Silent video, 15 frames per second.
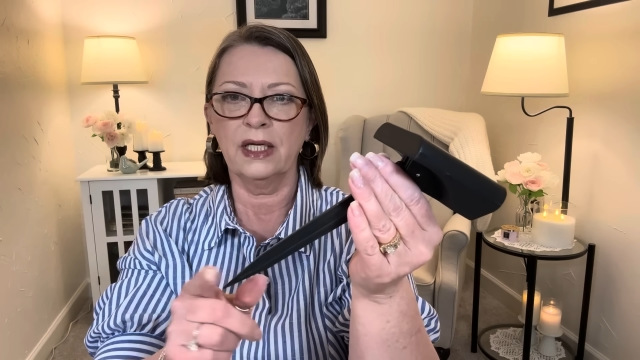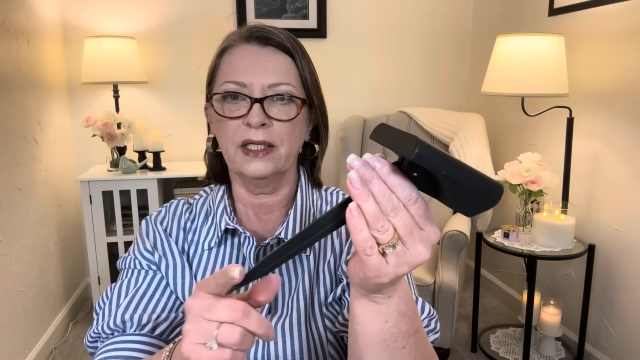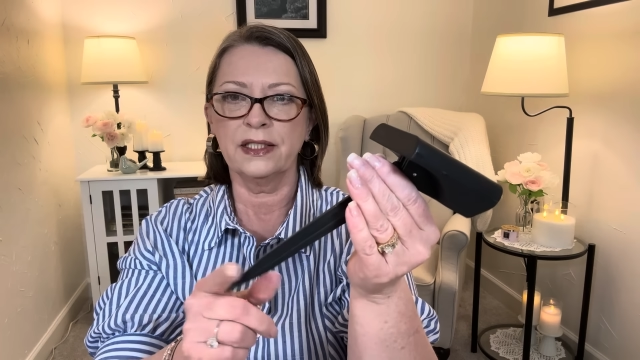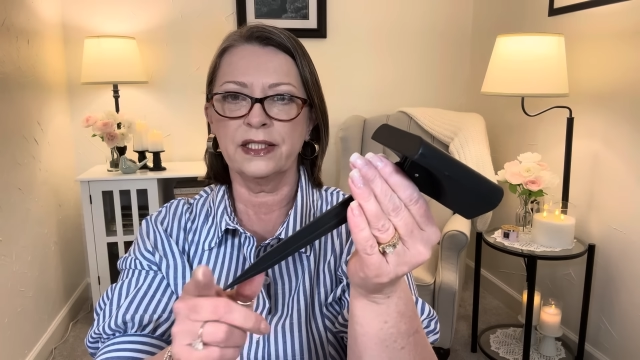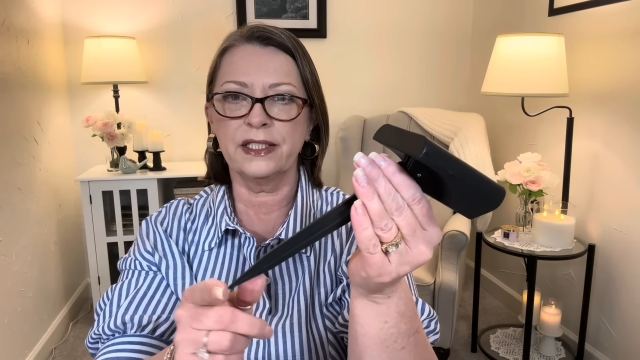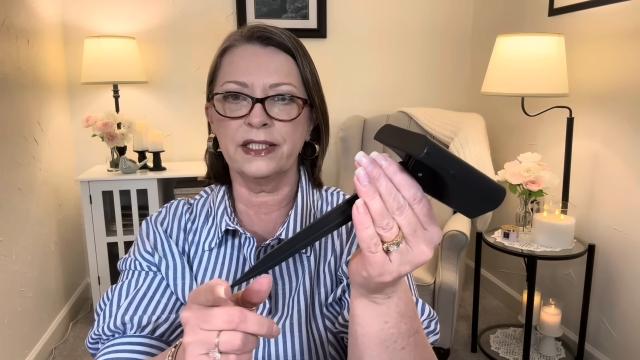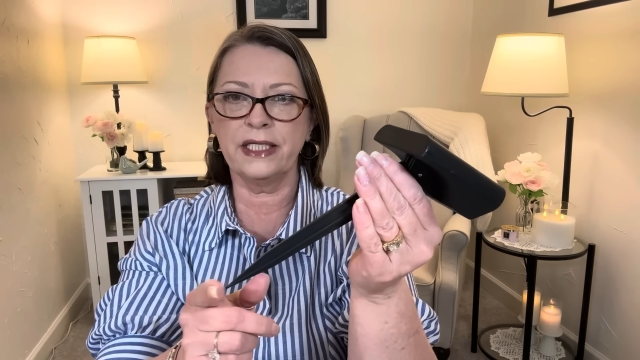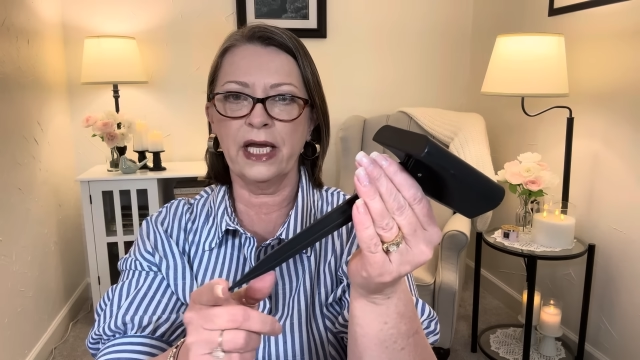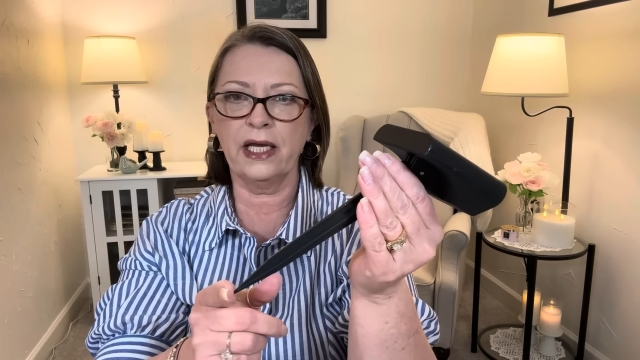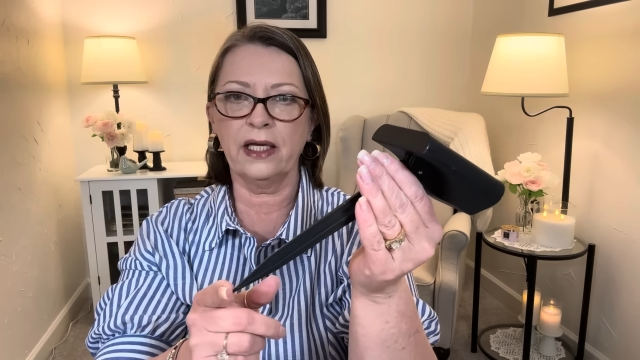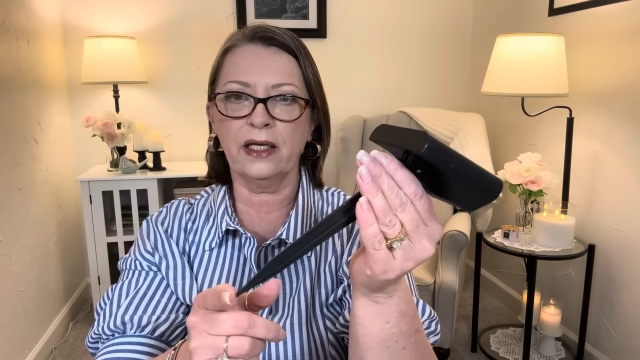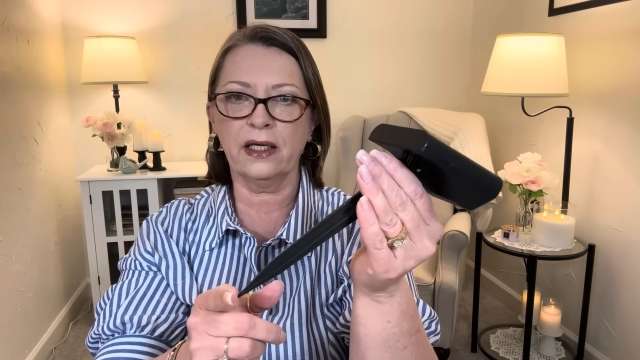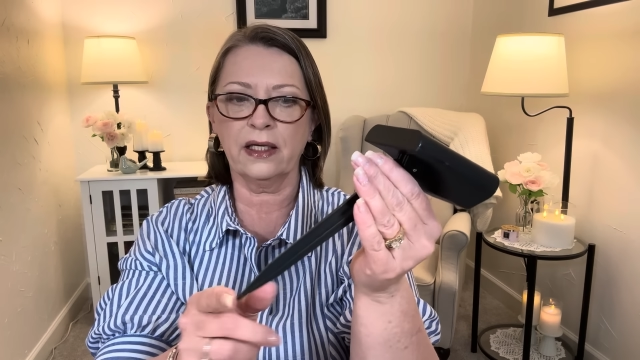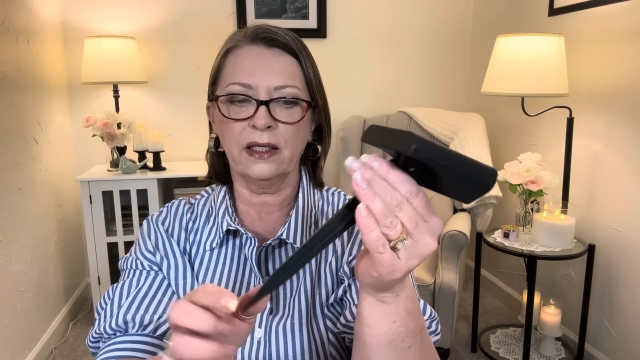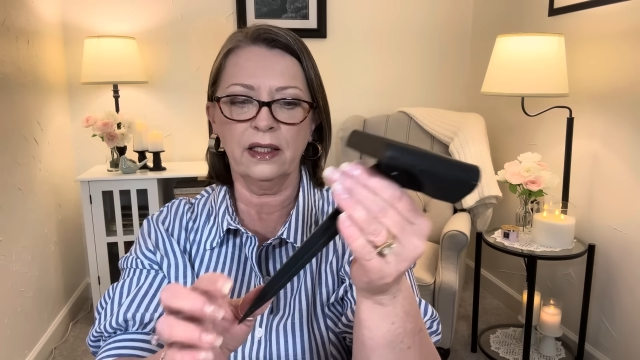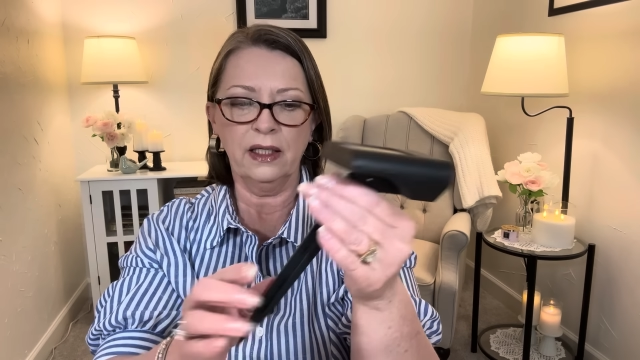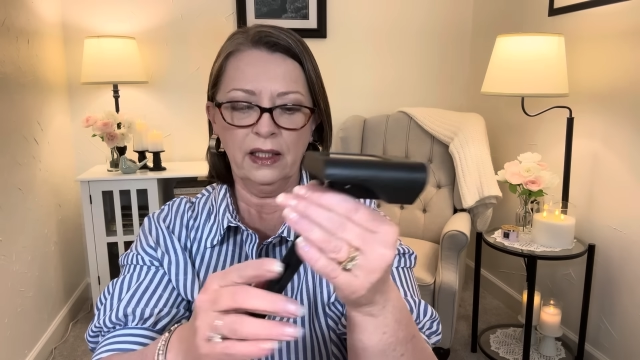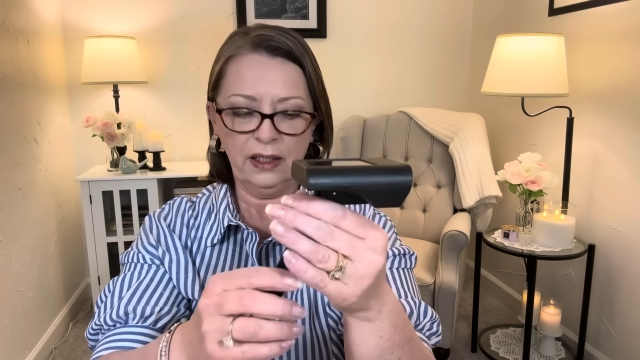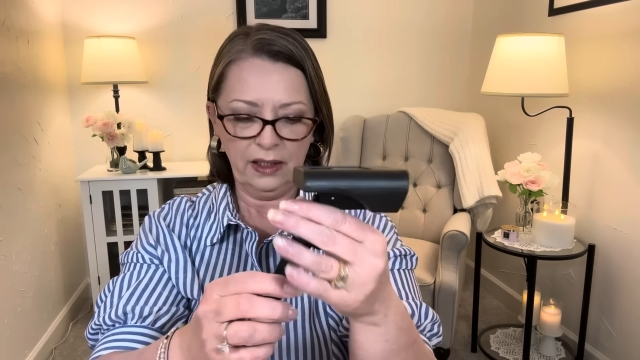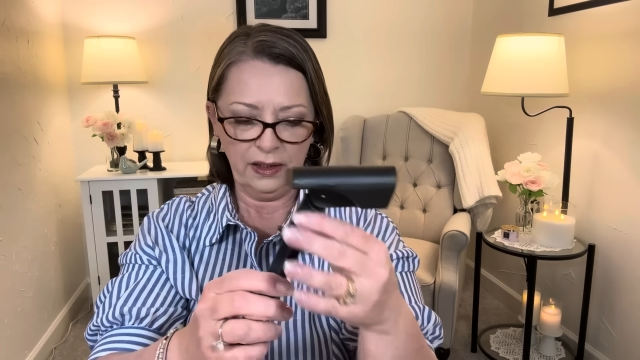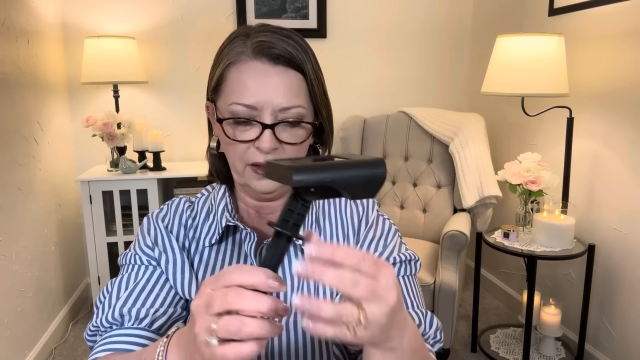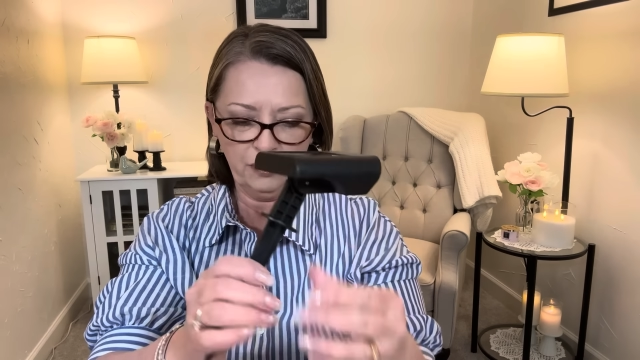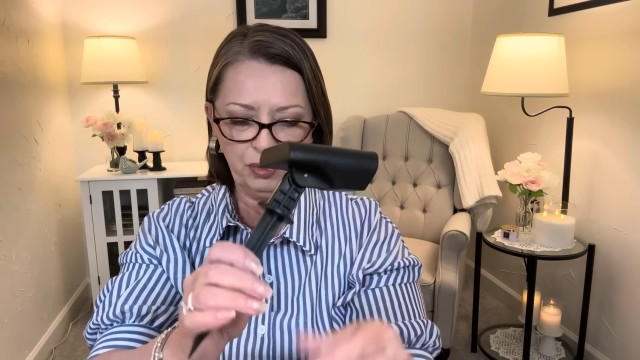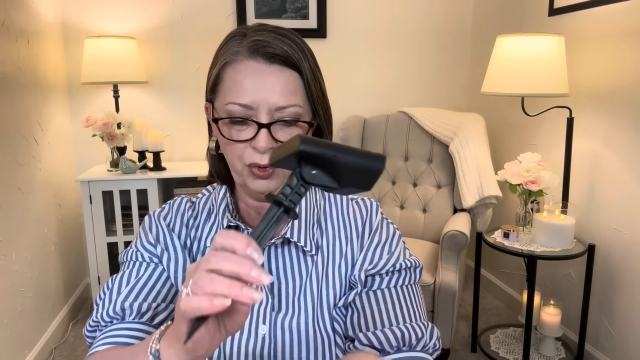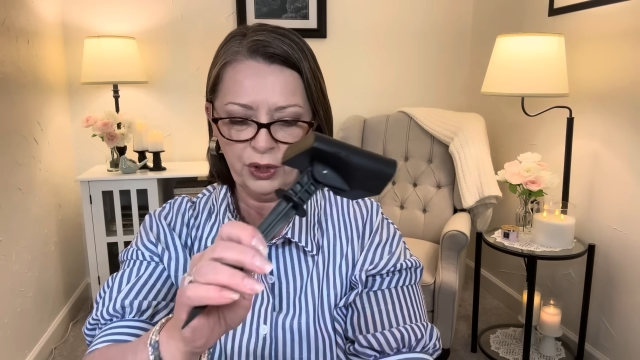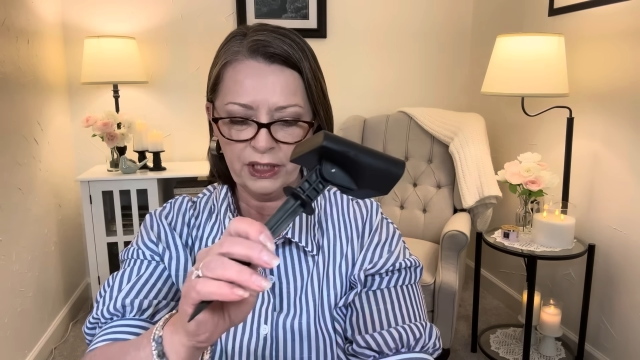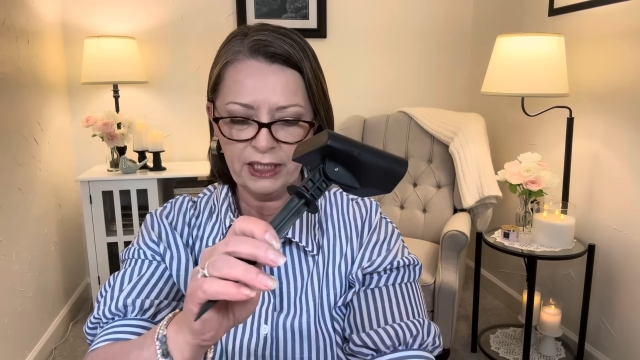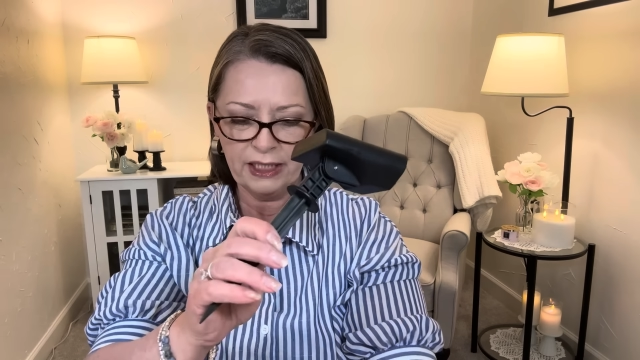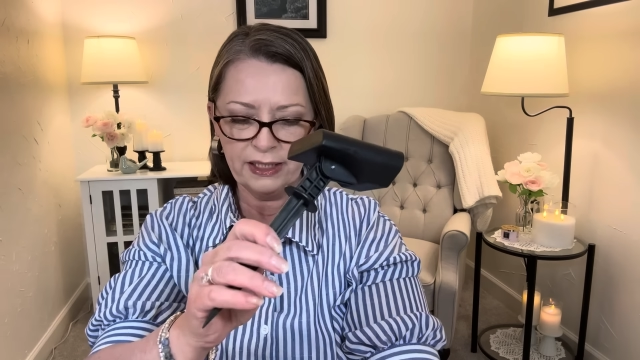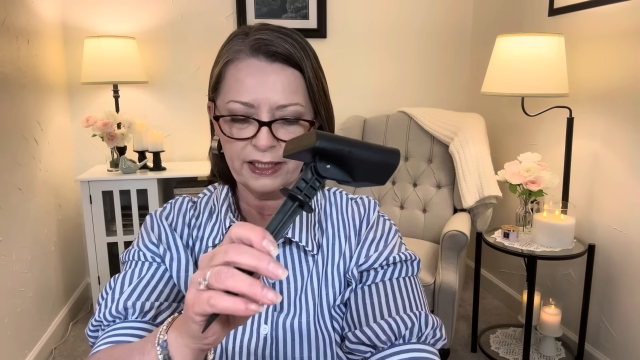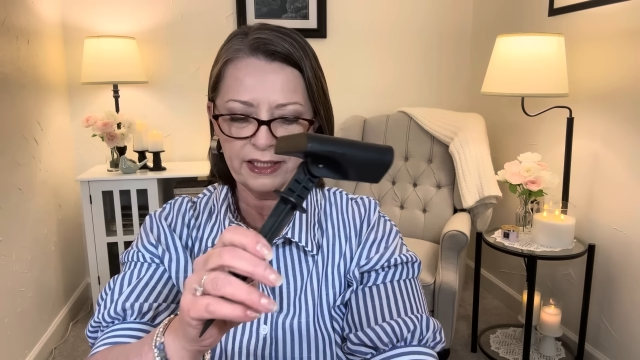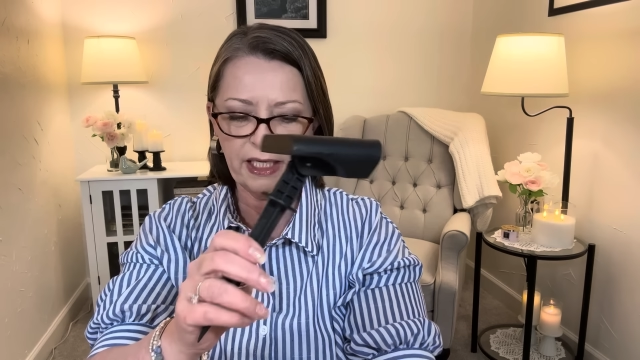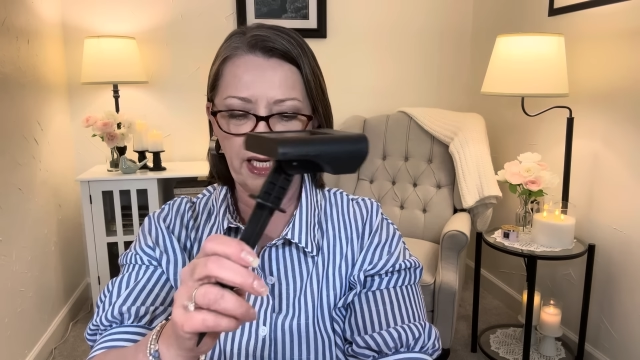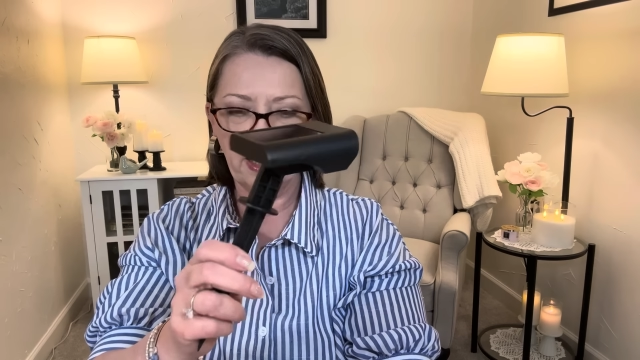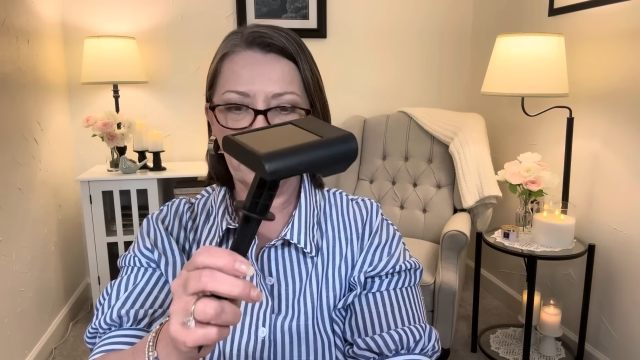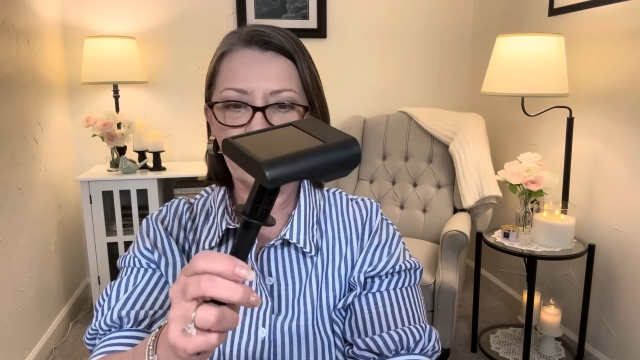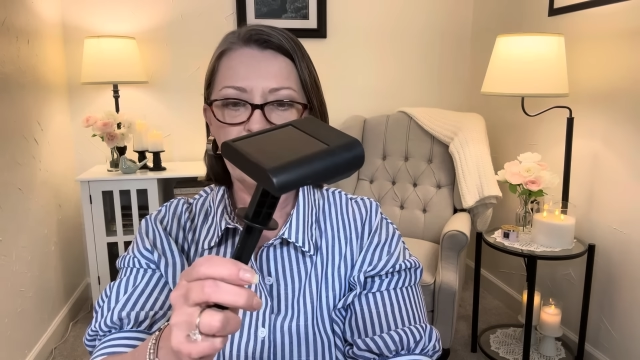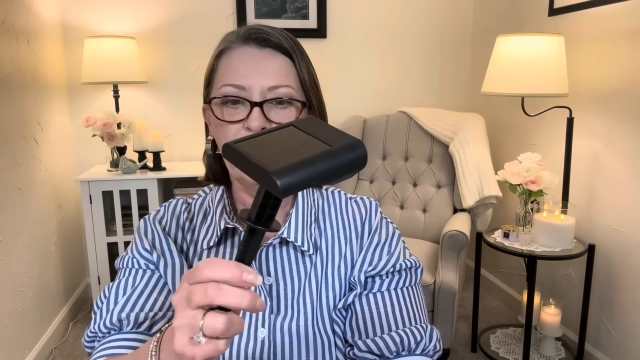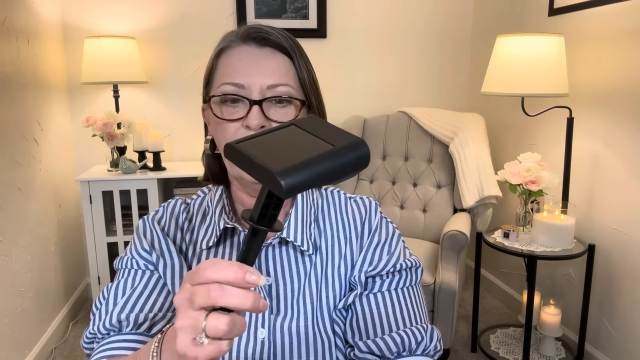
stake the pointy stake.